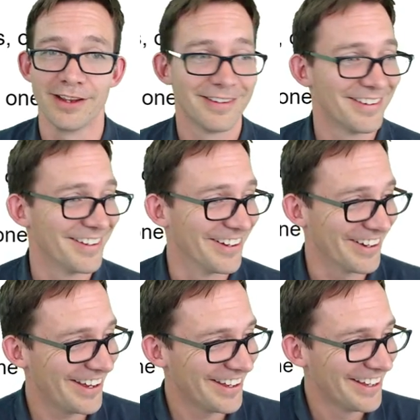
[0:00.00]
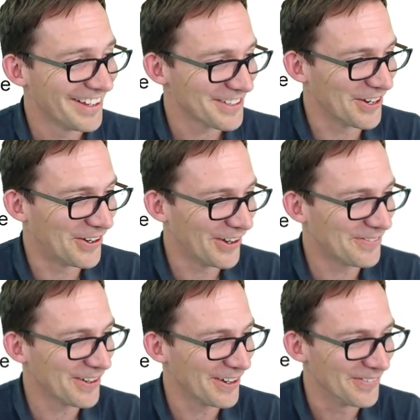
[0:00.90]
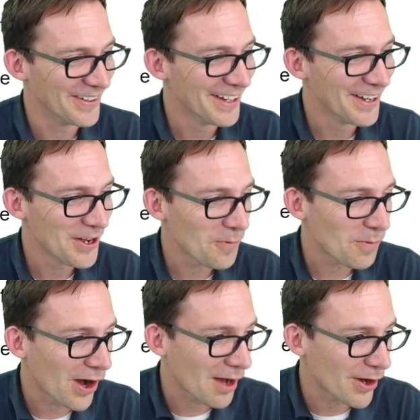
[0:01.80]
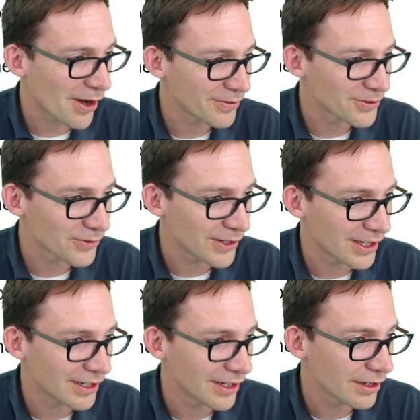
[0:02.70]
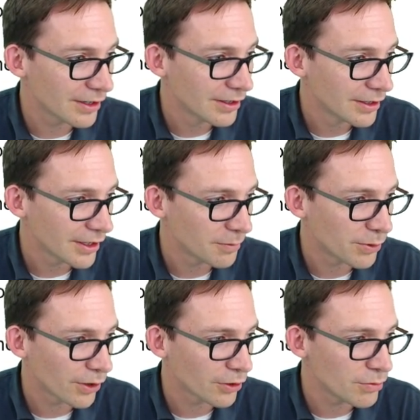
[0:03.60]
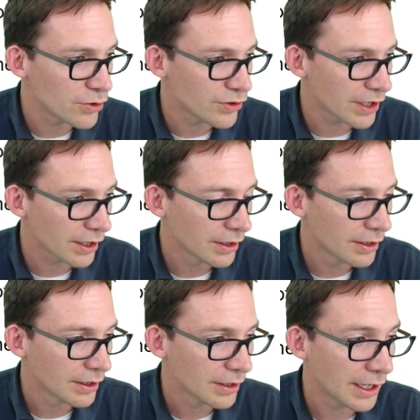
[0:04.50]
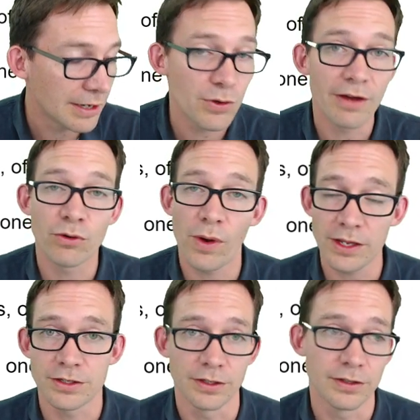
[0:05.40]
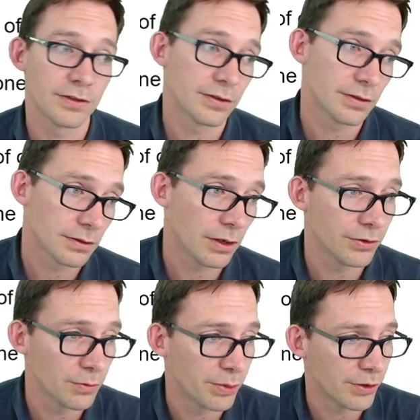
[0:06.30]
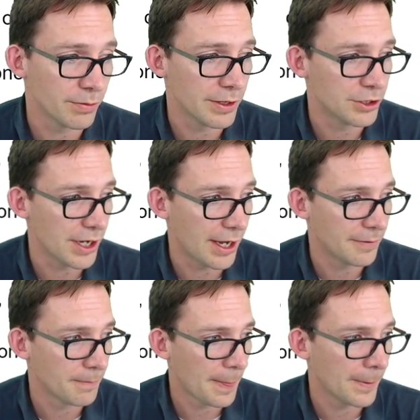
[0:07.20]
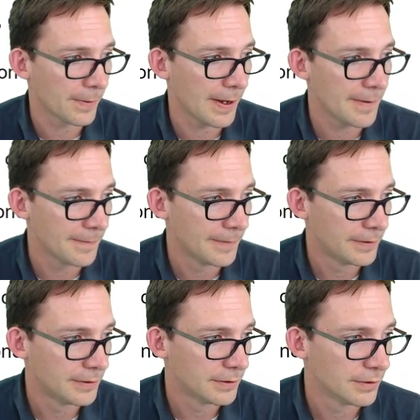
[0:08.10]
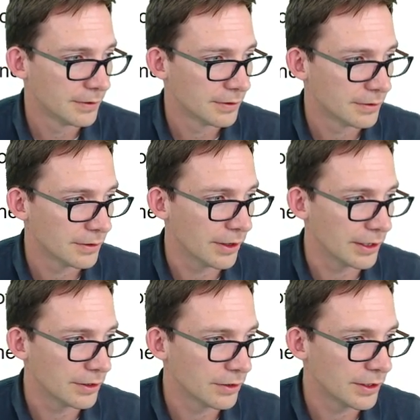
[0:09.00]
Okay, so I'm gonna pop off the screen here and put on the music. And if you have questions, also put them in the chat, okay? All right, get to